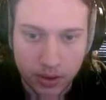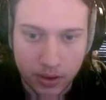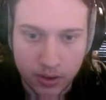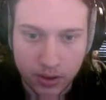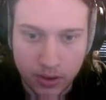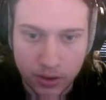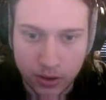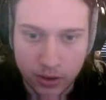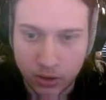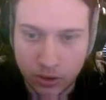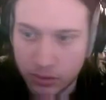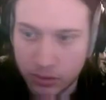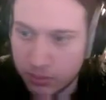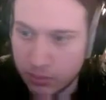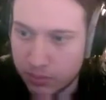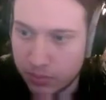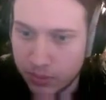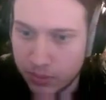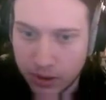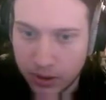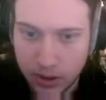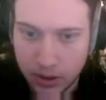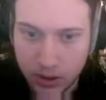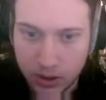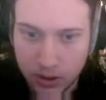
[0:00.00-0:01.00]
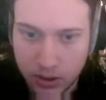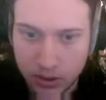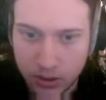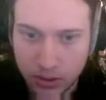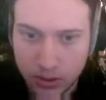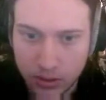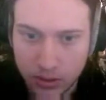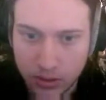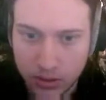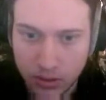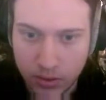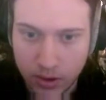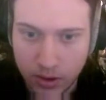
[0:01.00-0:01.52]
This should be
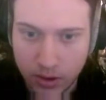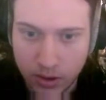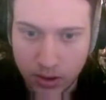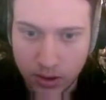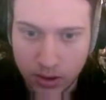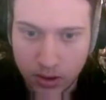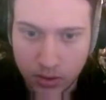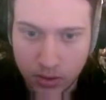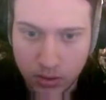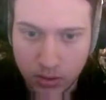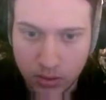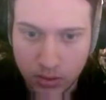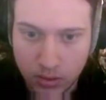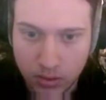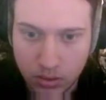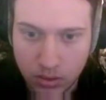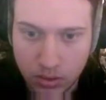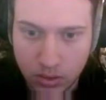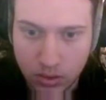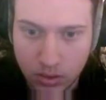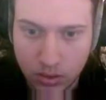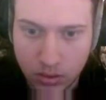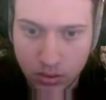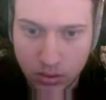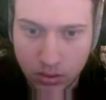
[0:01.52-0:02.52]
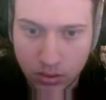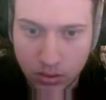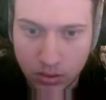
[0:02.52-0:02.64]
correct now? No.